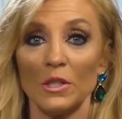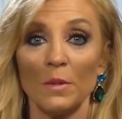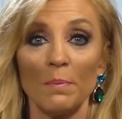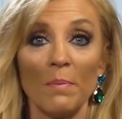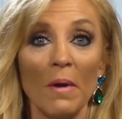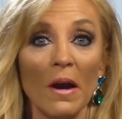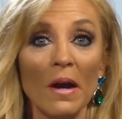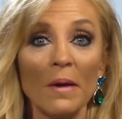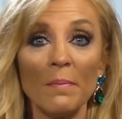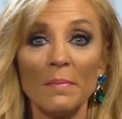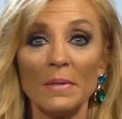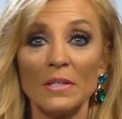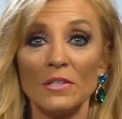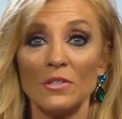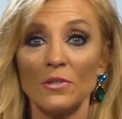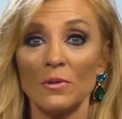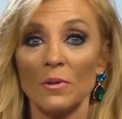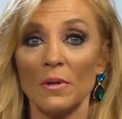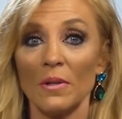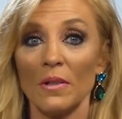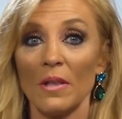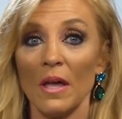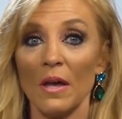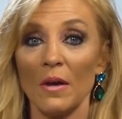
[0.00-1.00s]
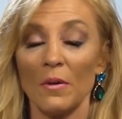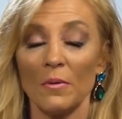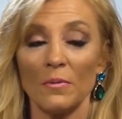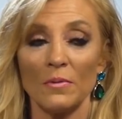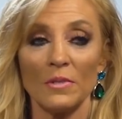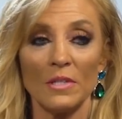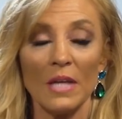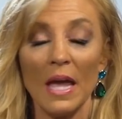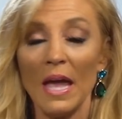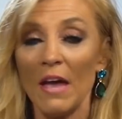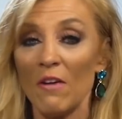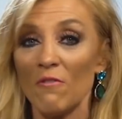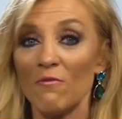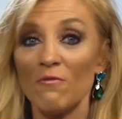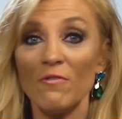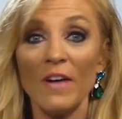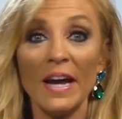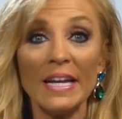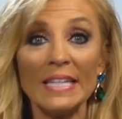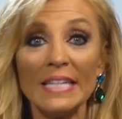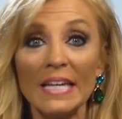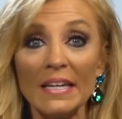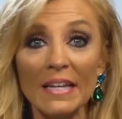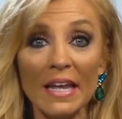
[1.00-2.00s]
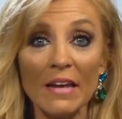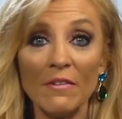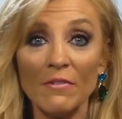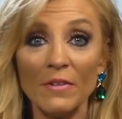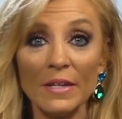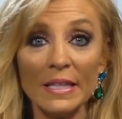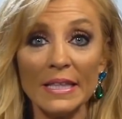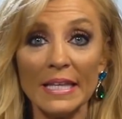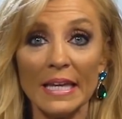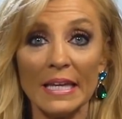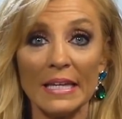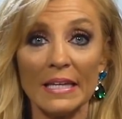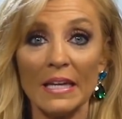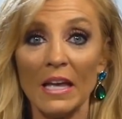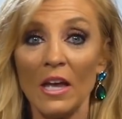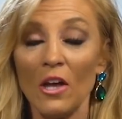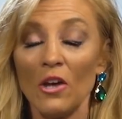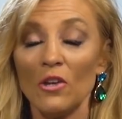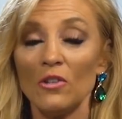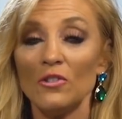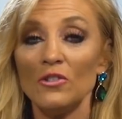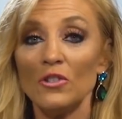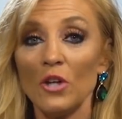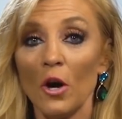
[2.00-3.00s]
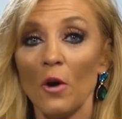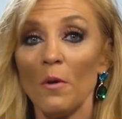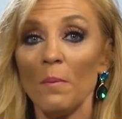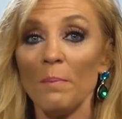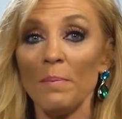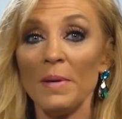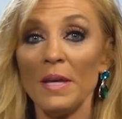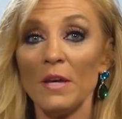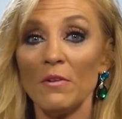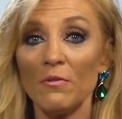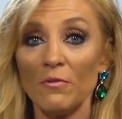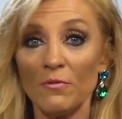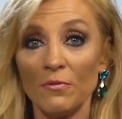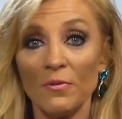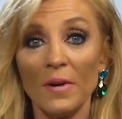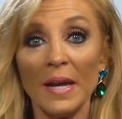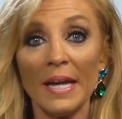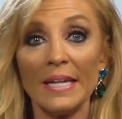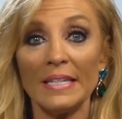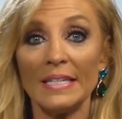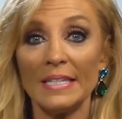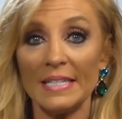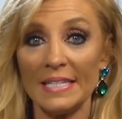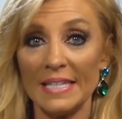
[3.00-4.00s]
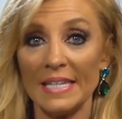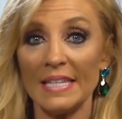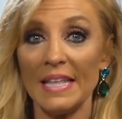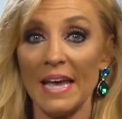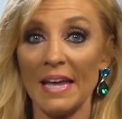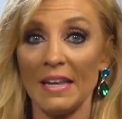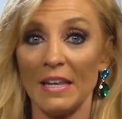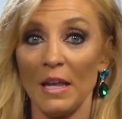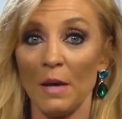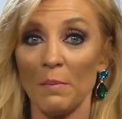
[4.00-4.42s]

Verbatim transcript: department store loans. Find out everything. Don't be afraid to see that